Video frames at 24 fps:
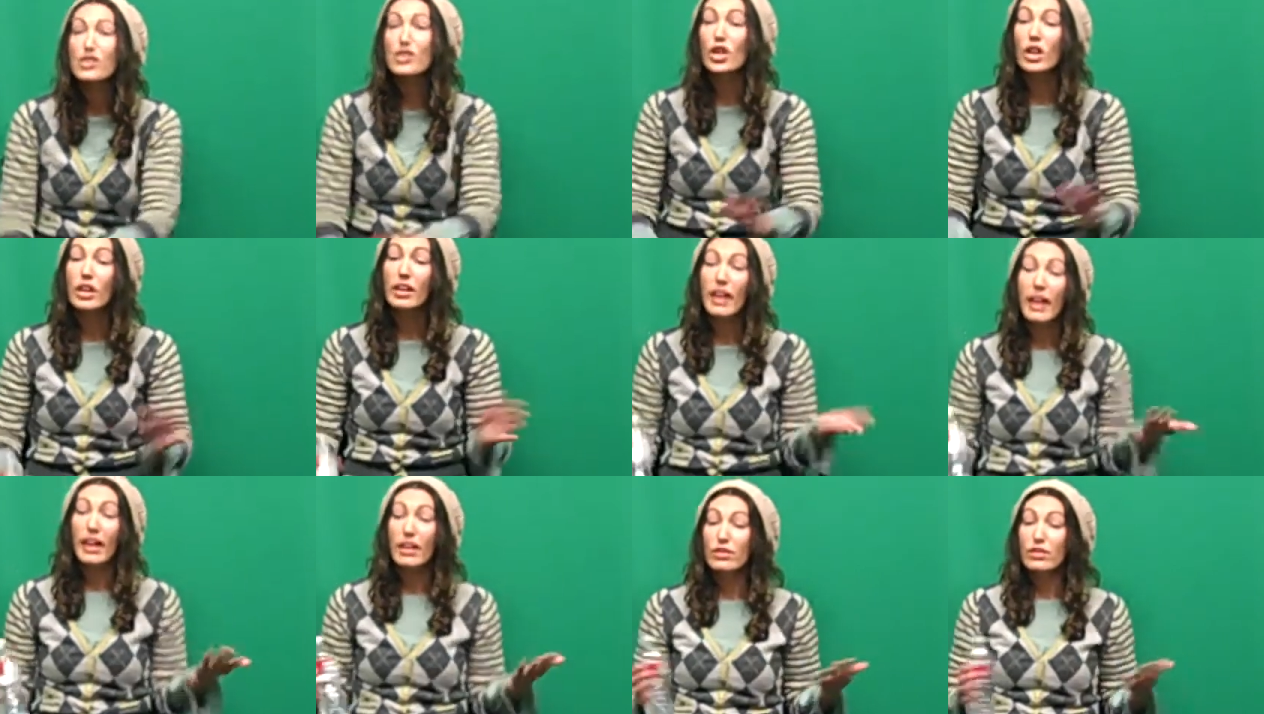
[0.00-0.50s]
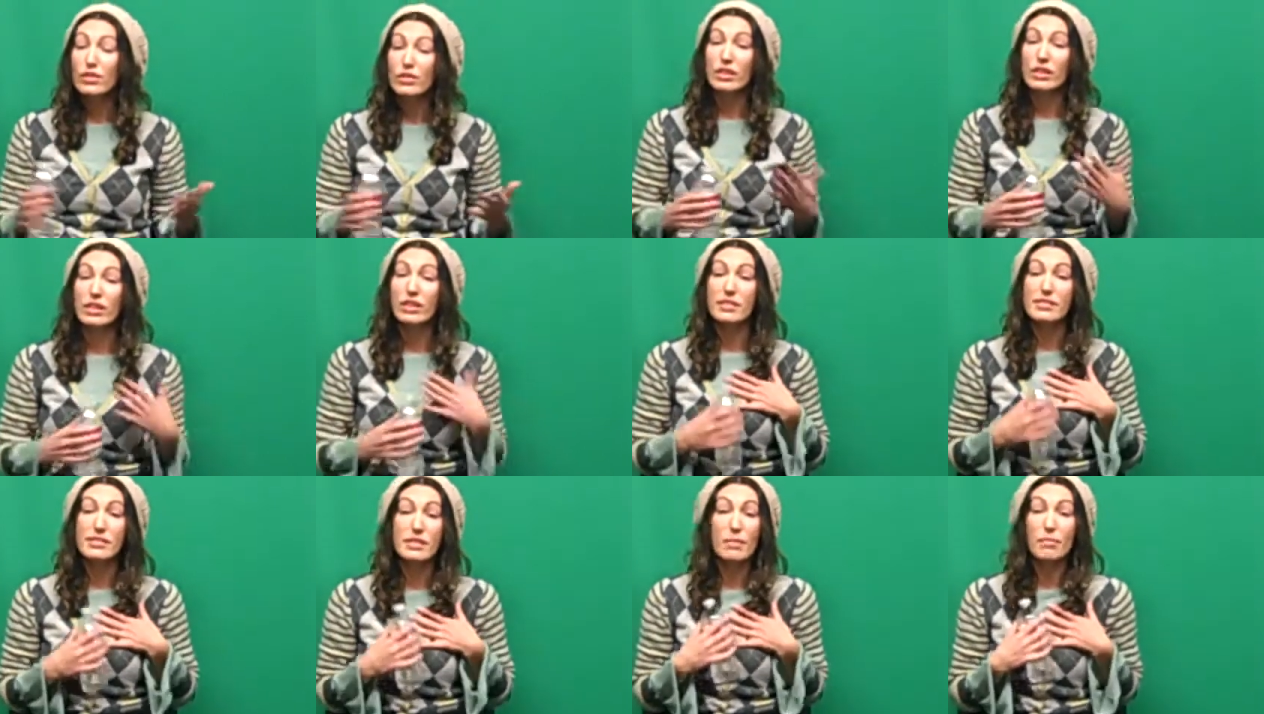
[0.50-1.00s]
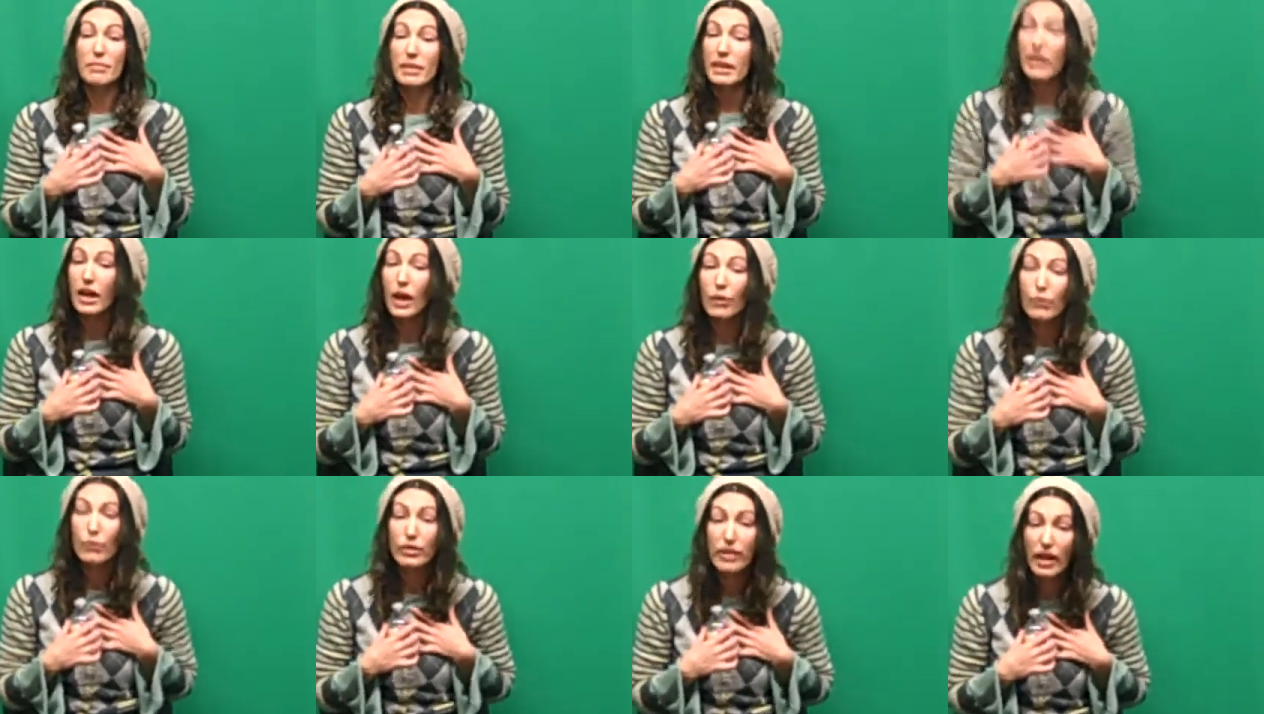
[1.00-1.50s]
it's not actually something
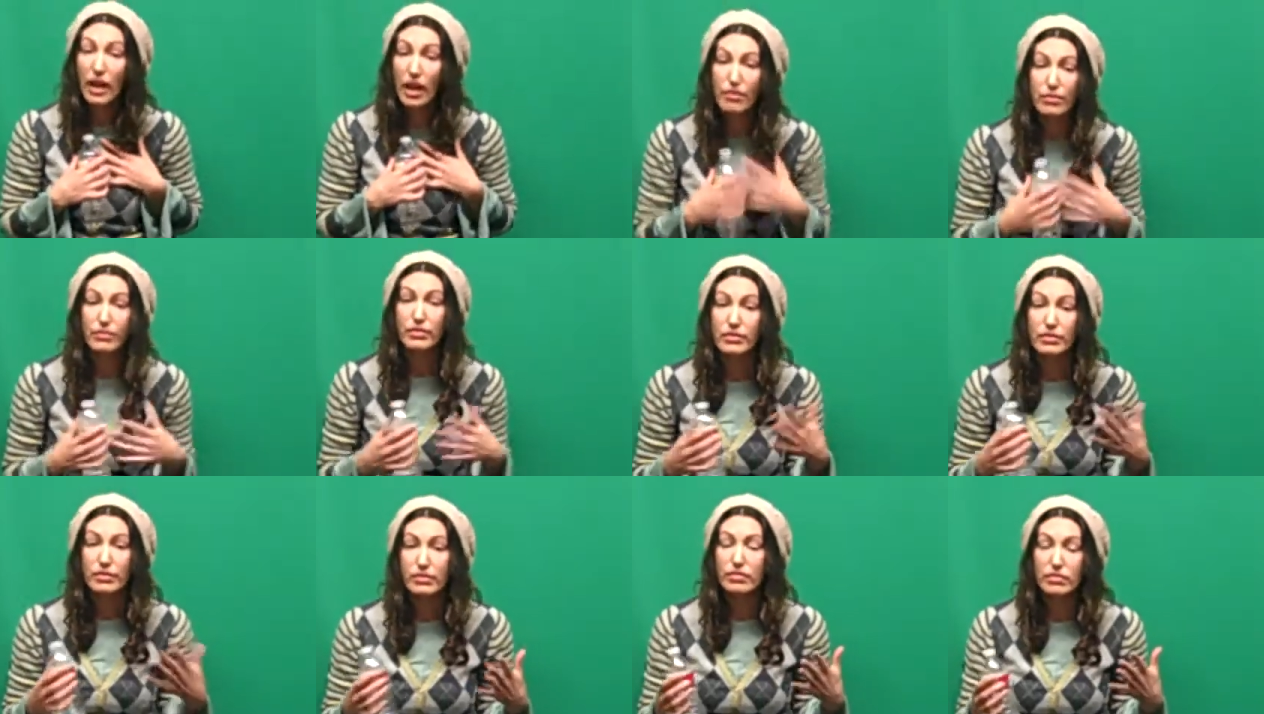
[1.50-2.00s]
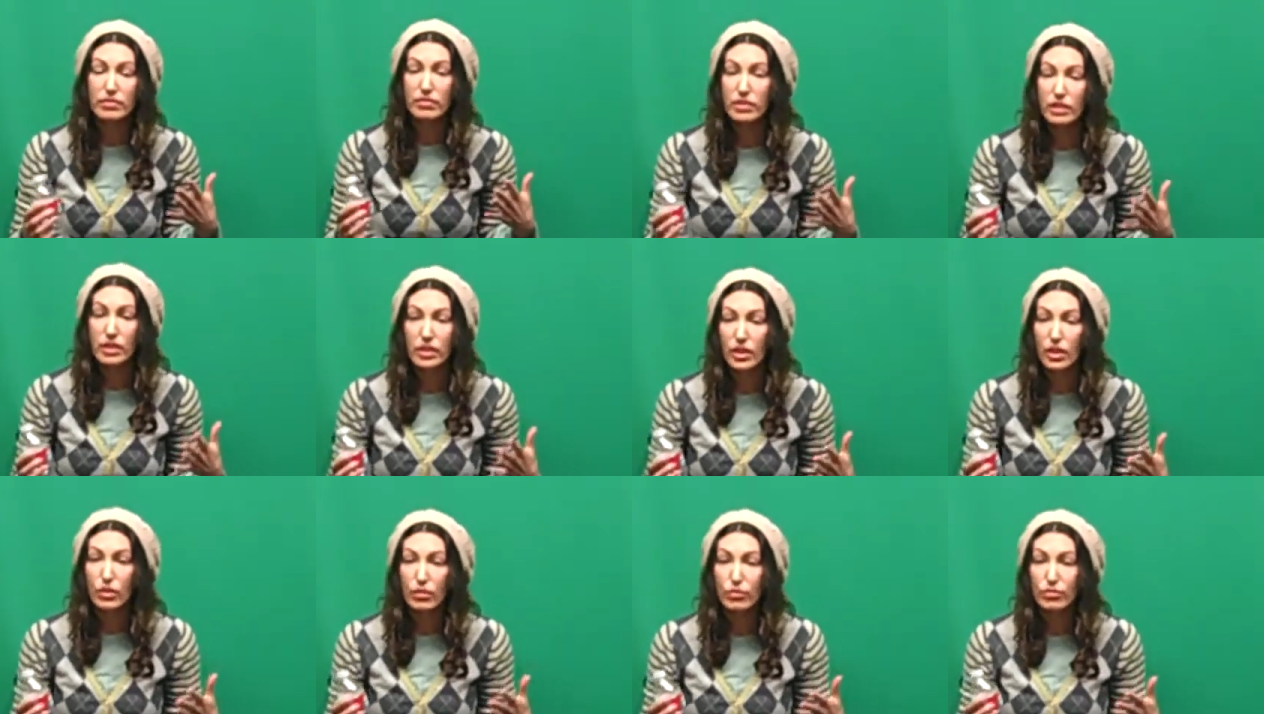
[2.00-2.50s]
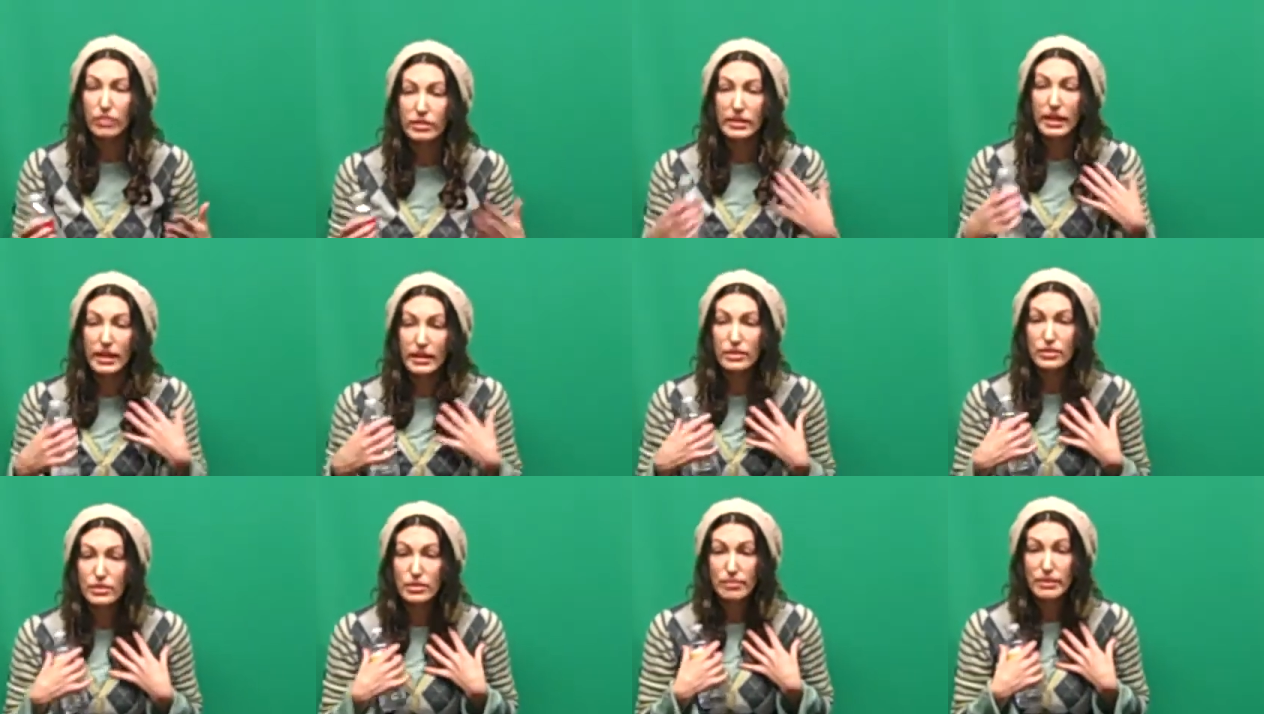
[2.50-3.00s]
I would ever
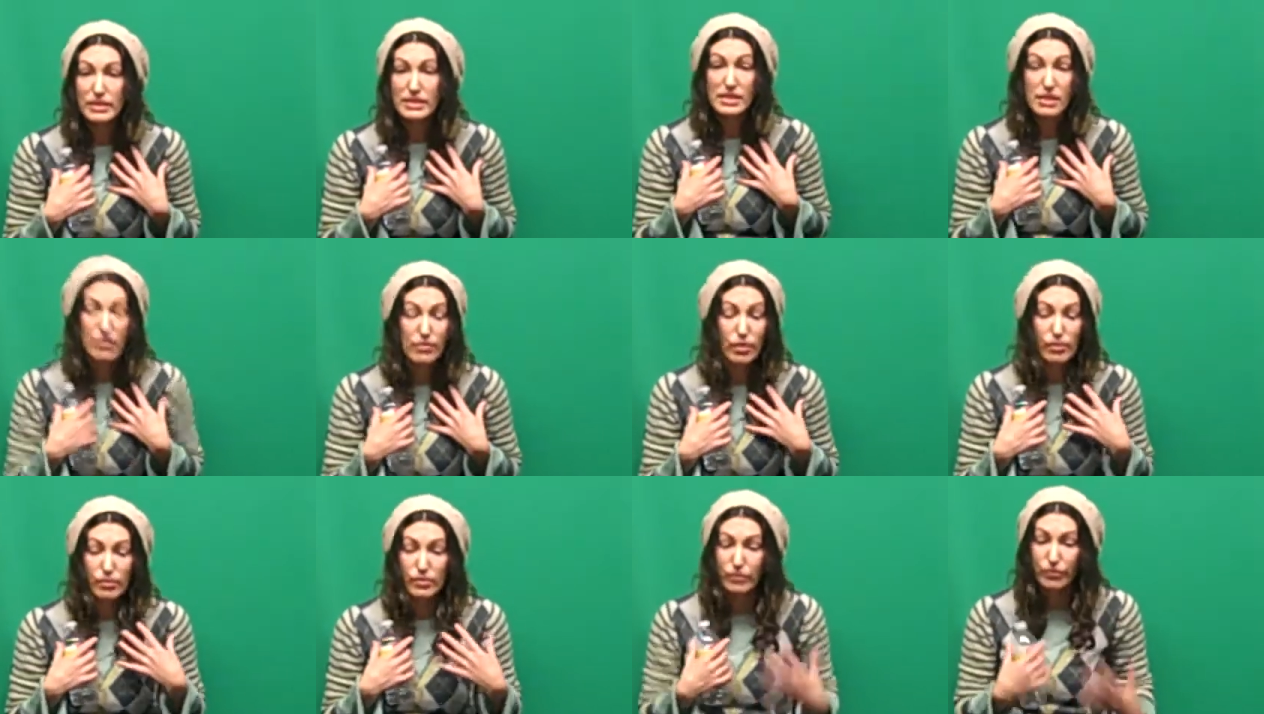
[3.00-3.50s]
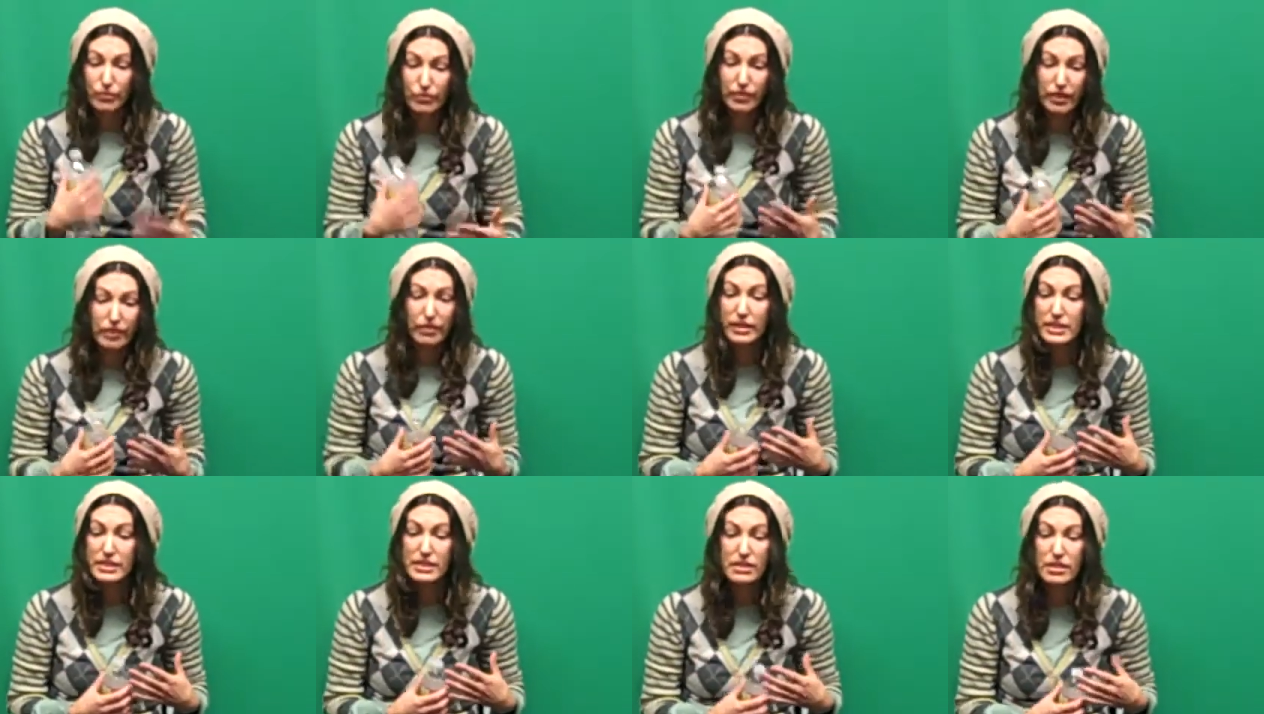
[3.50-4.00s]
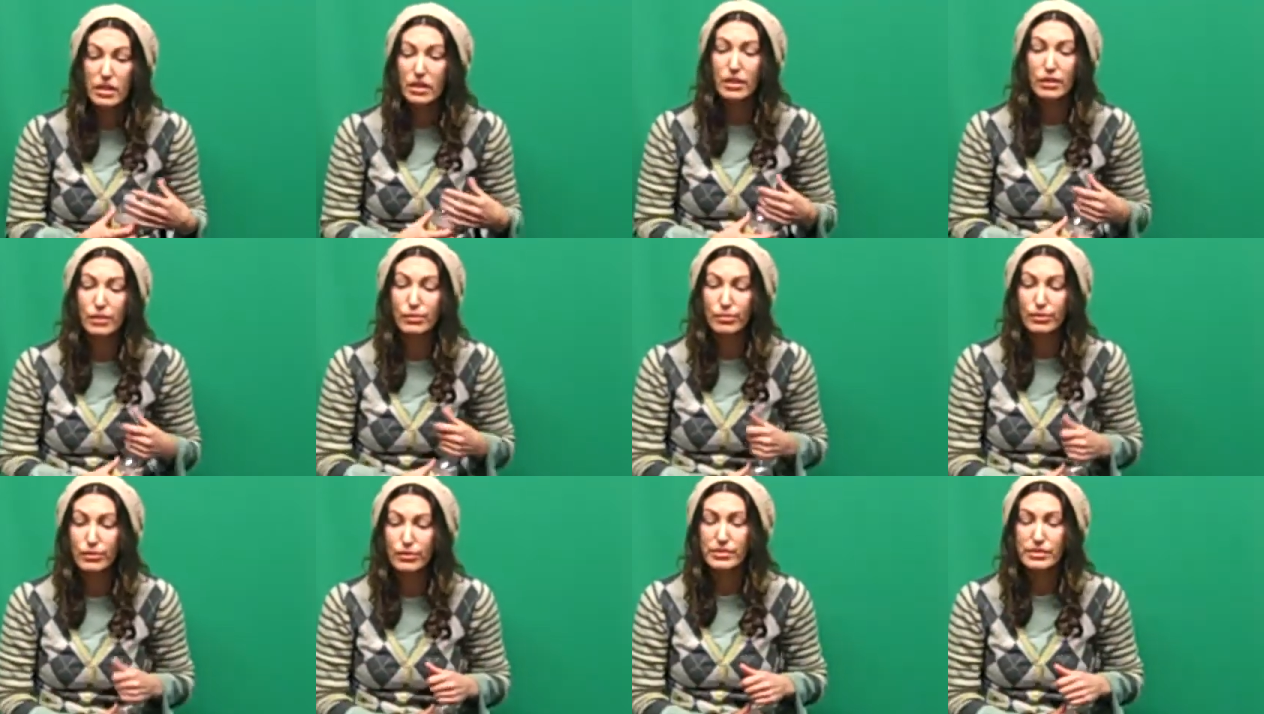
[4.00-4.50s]
relate to myself. I'm a very
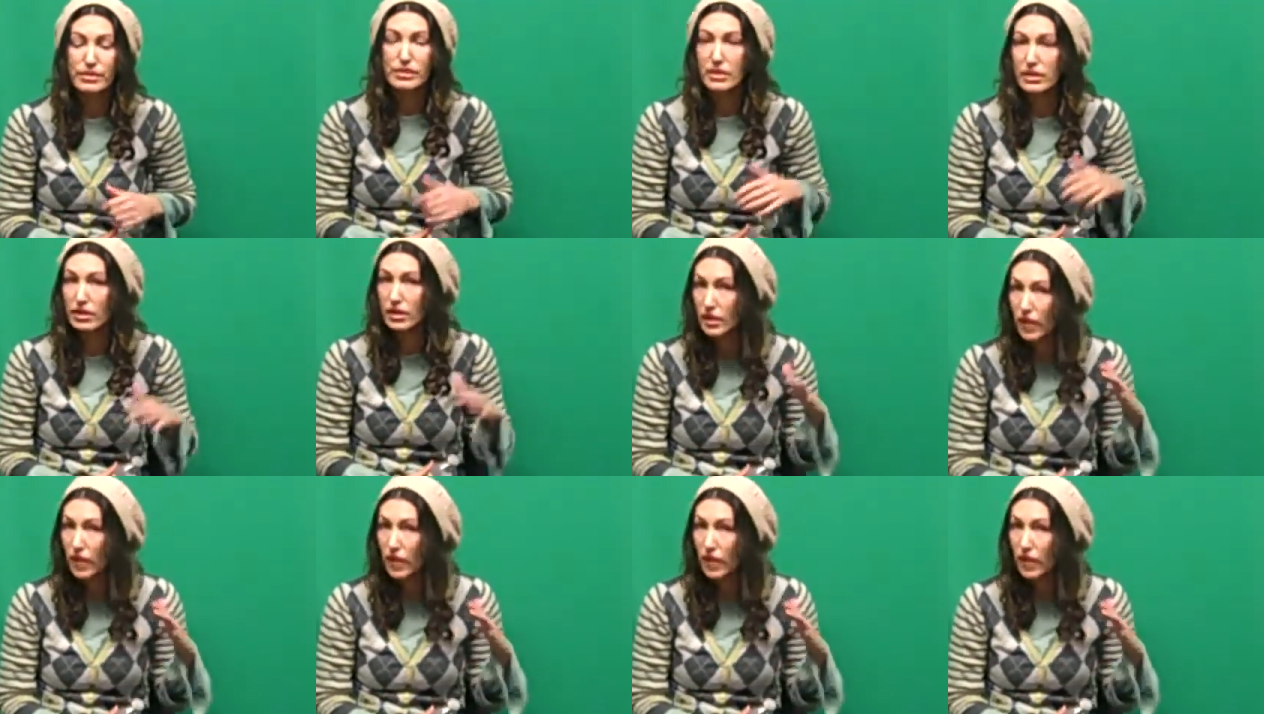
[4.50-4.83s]
solid person.